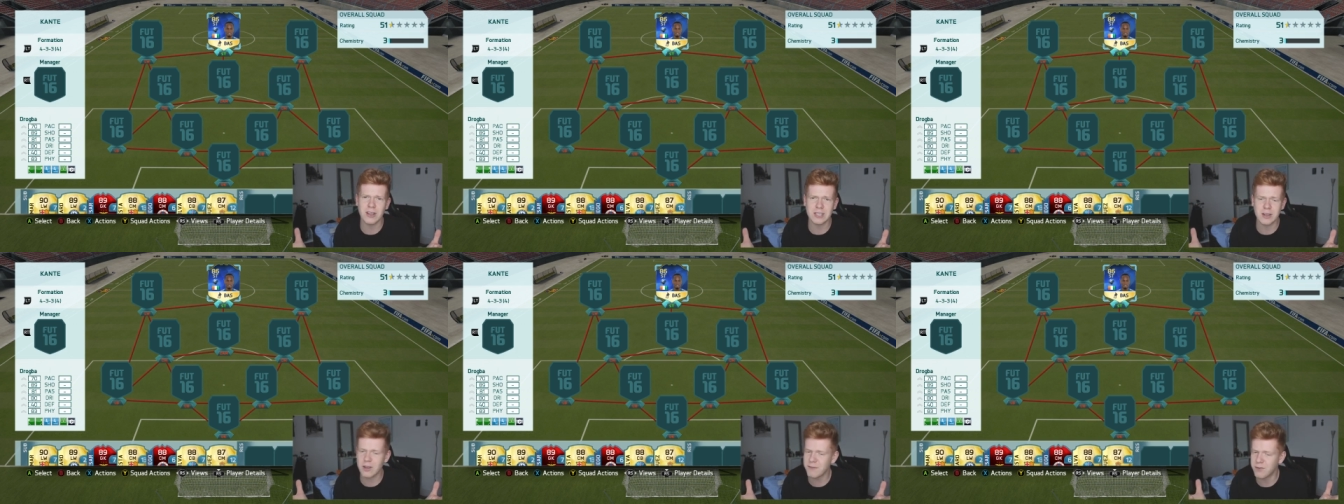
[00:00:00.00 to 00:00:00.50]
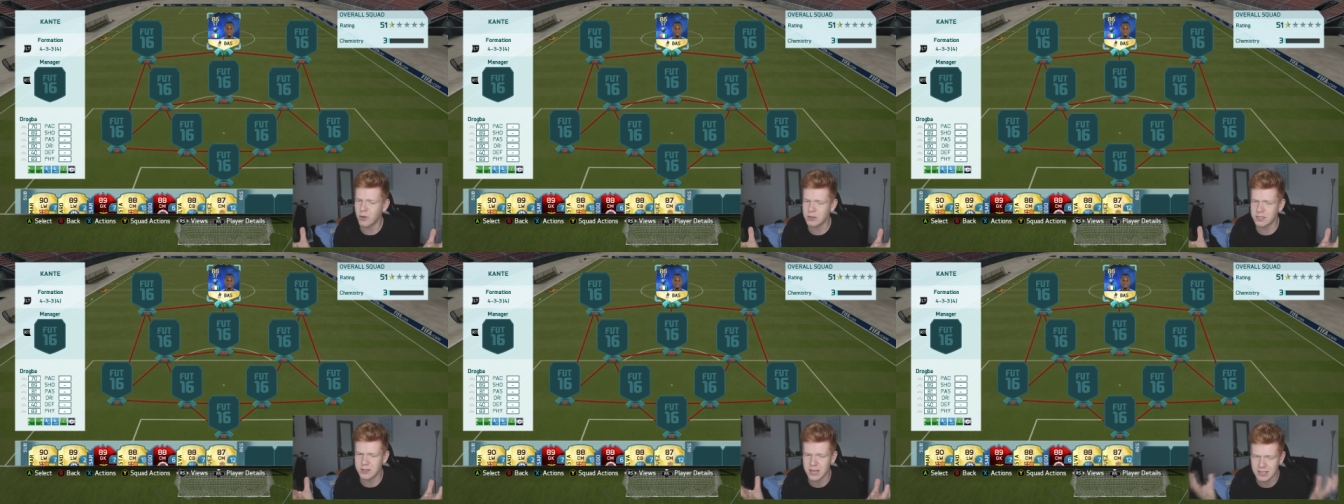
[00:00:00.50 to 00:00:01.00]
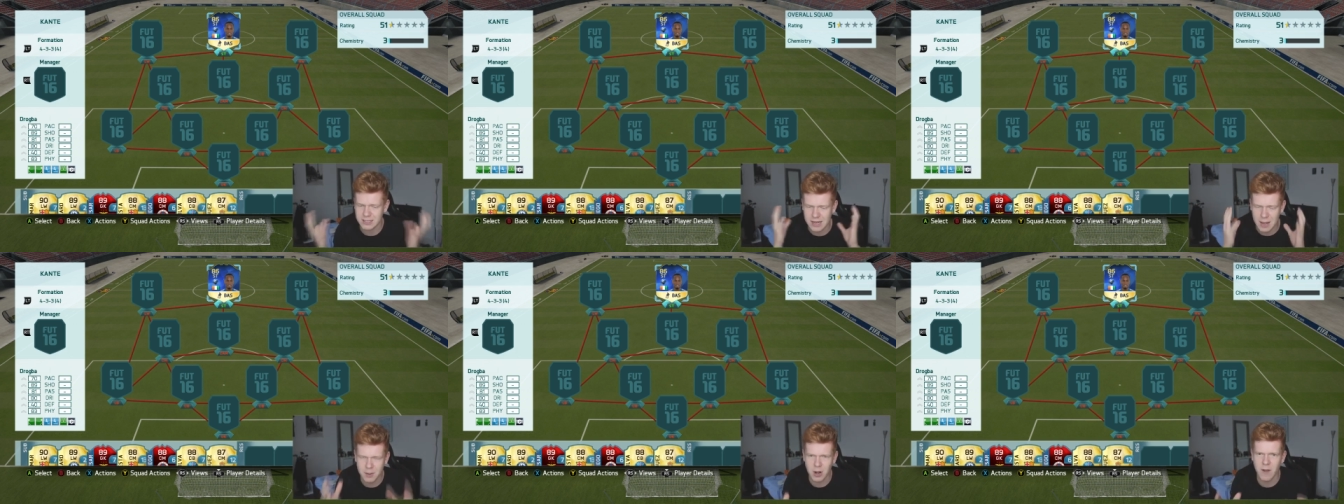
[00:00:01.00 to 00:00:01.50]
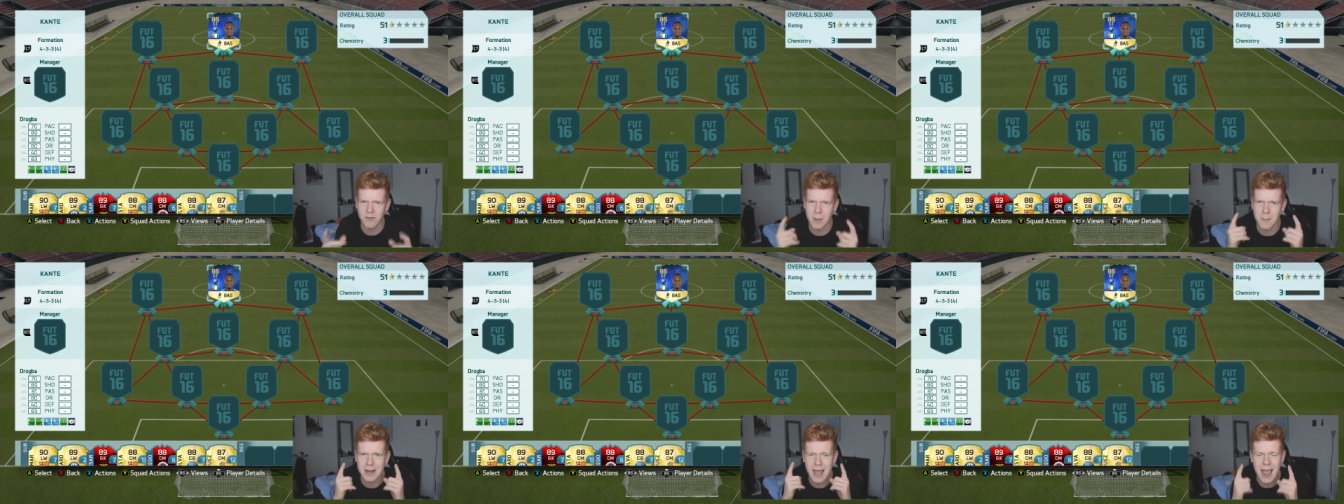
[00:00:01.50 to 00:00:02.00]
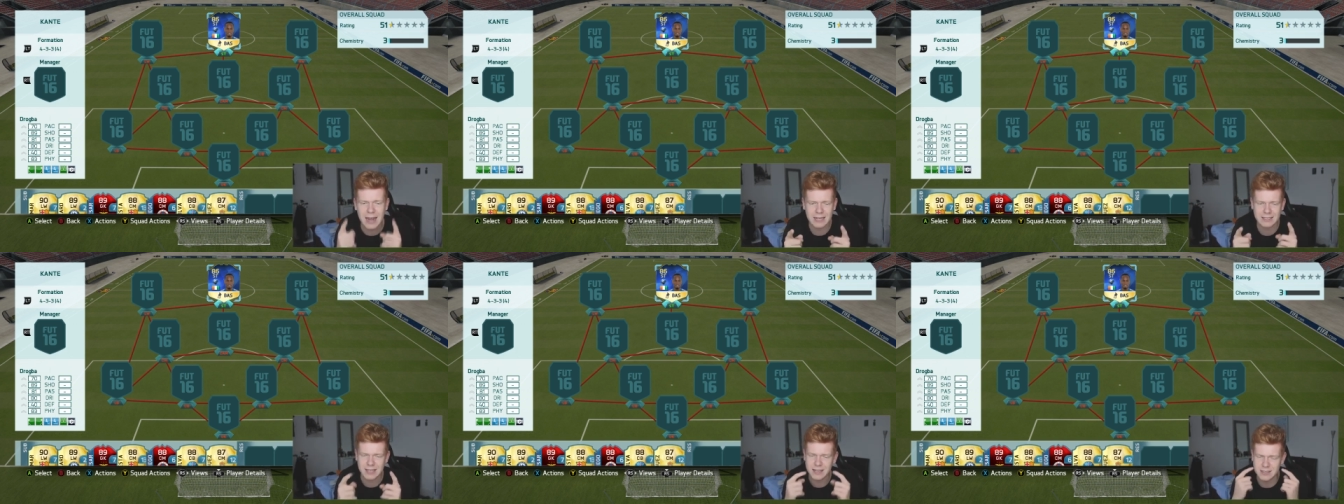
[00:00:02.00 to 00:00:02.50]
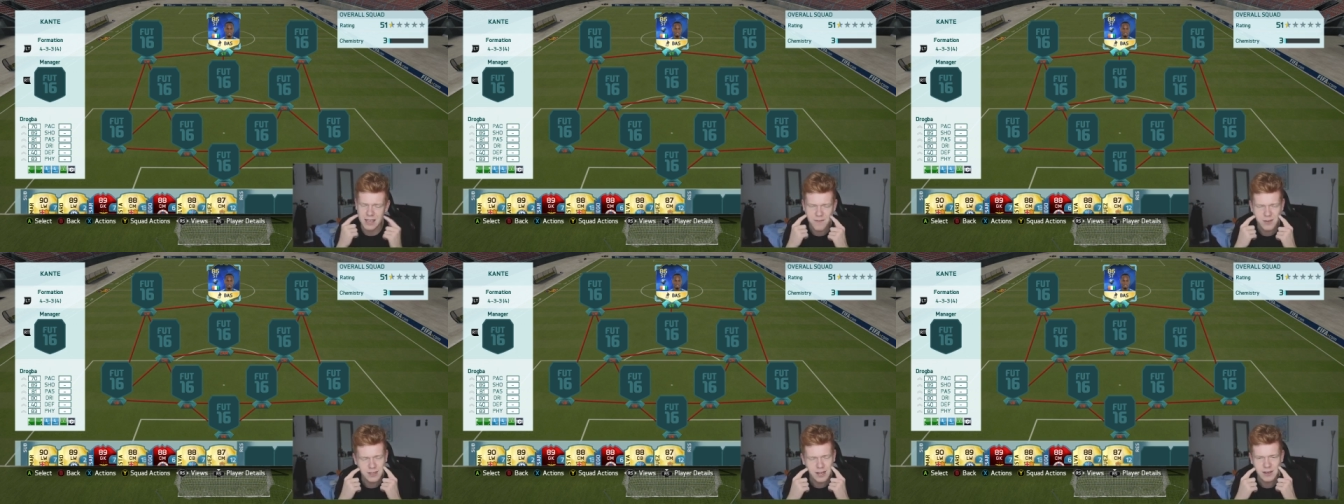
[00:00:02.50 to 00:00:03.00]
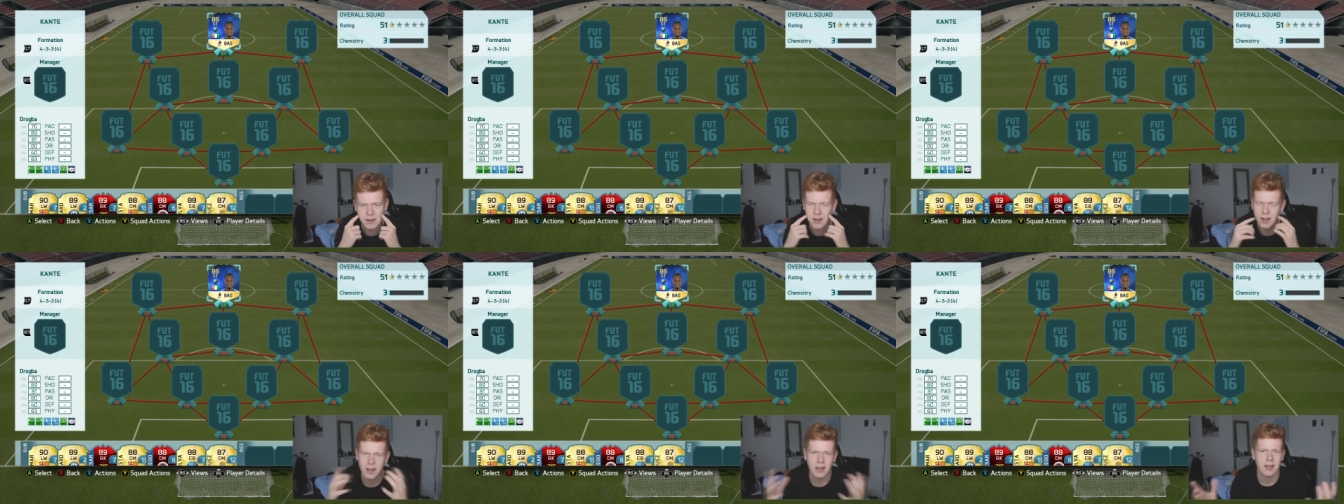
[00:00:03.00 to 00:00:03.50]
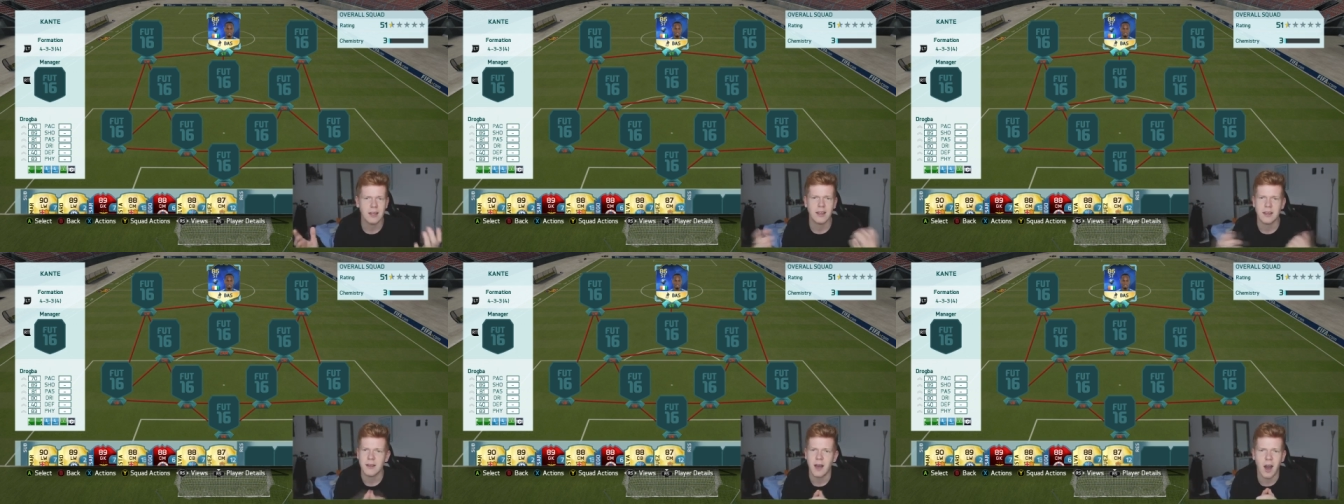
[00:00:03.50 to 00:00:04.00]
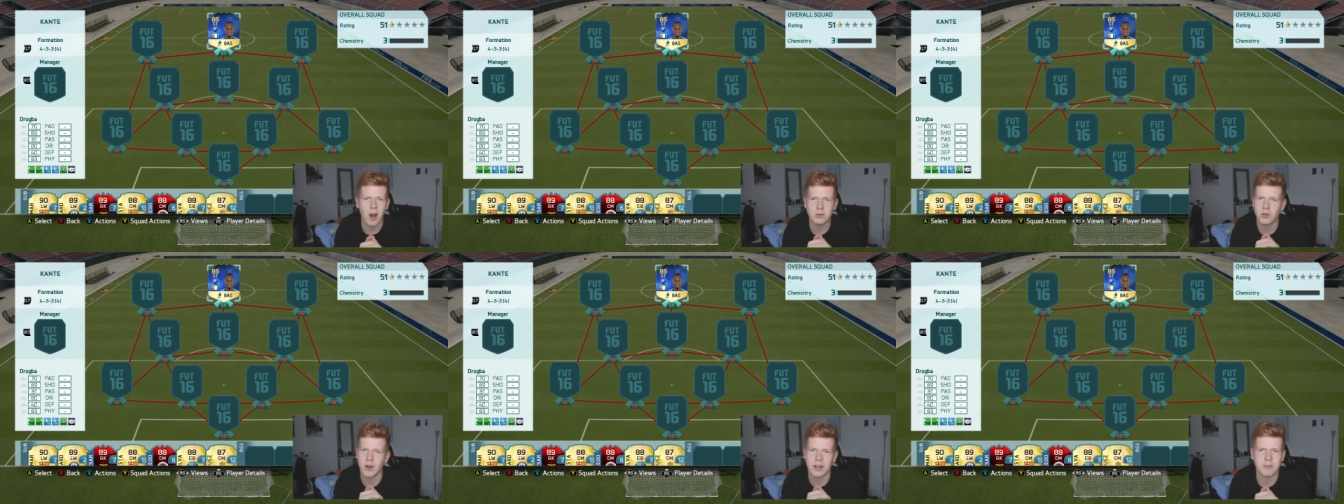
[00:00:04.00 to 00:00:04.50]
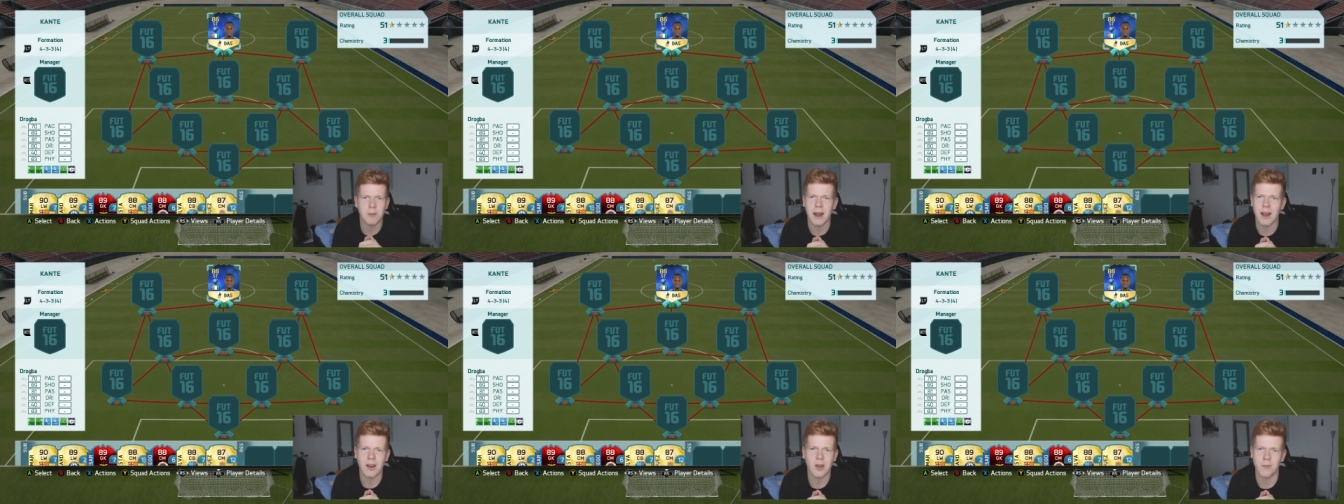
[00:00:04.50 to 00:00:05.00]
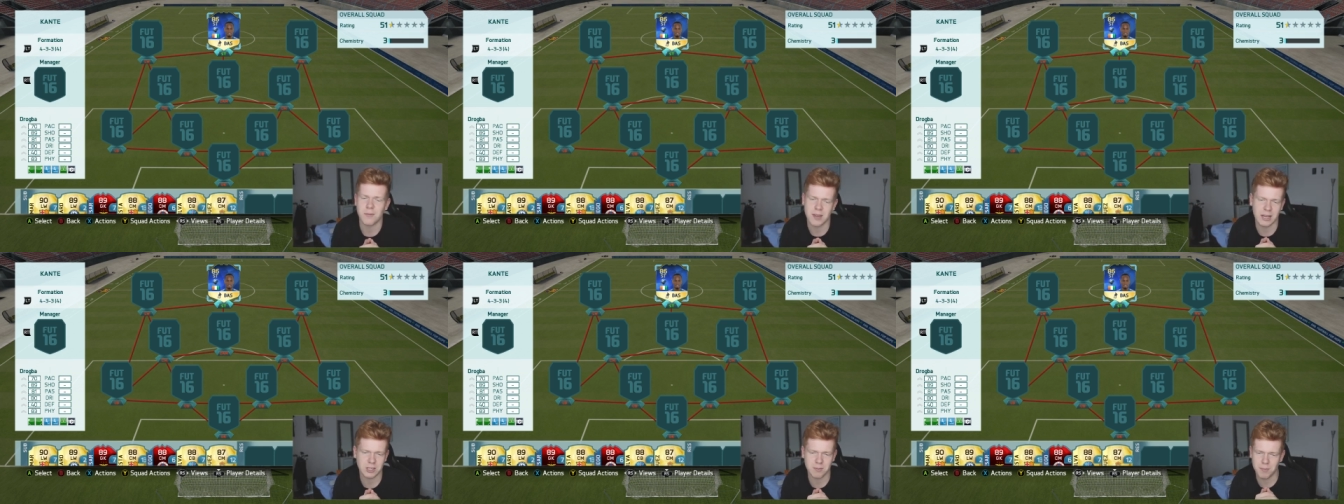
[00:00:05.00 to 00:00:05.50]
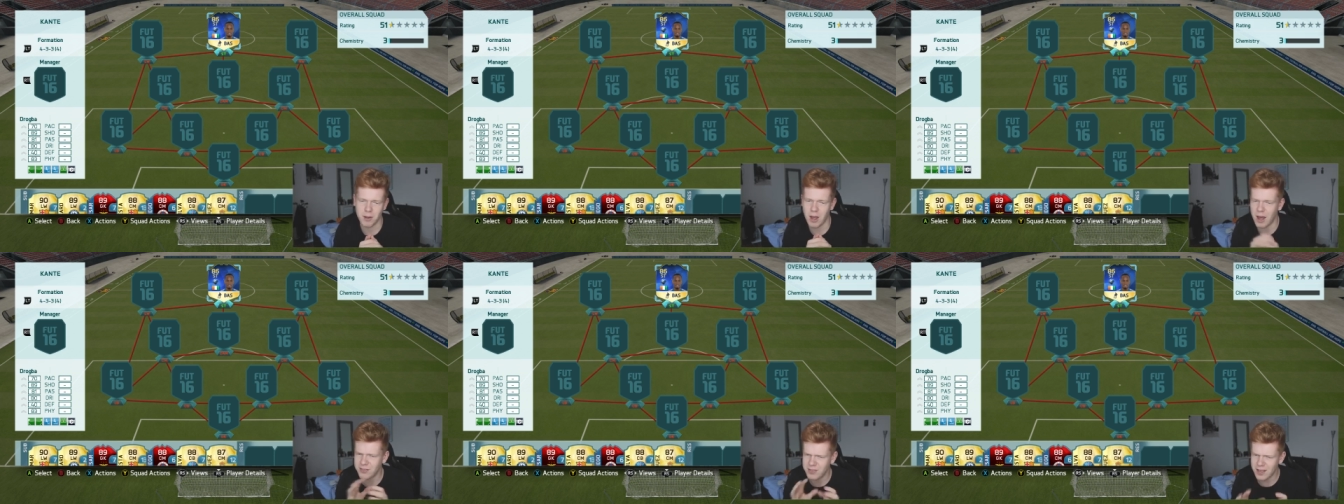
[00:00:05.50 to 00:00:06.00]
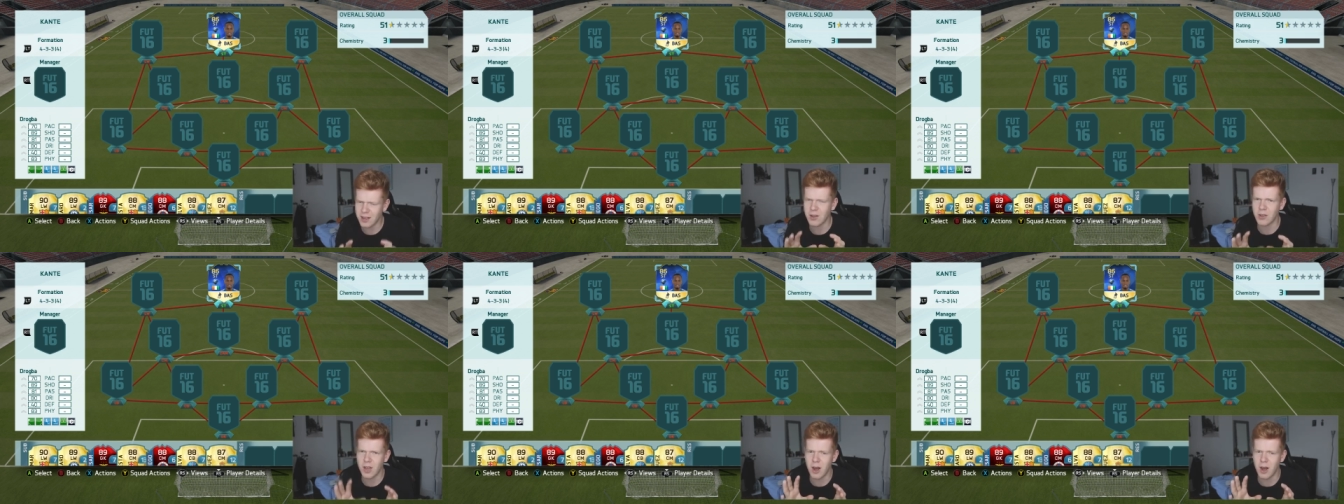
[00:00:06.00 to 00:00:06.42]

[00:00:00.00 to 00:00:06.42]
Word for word: guys are looking forward to this. Let me know if that made any sense. If it didn't, I'll try and explain it in the comment section, but I think I got